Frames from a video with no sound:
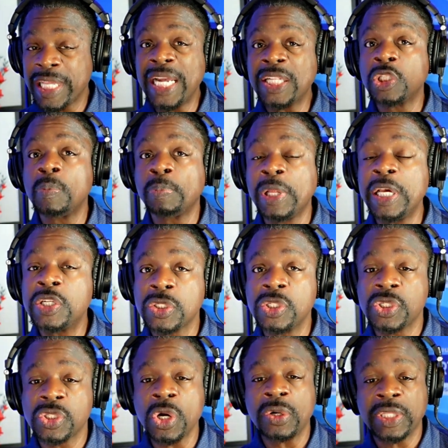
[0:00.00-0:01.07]
That's a place
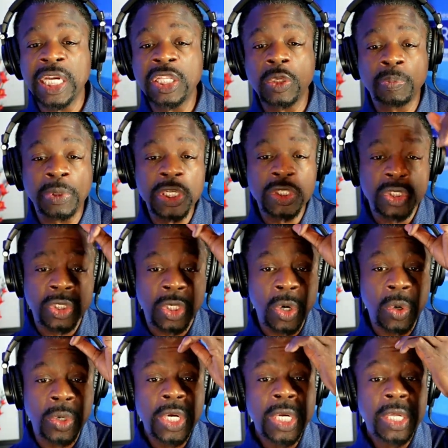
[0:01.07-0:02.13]
to start. That's a place to
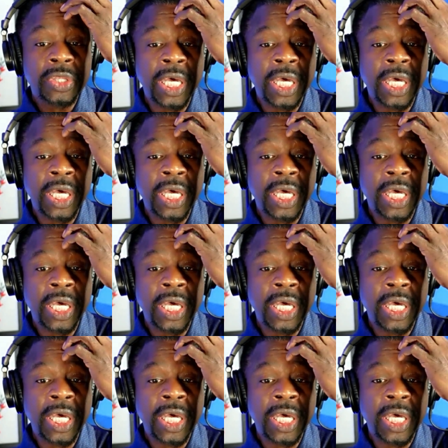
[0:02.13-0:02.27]
go.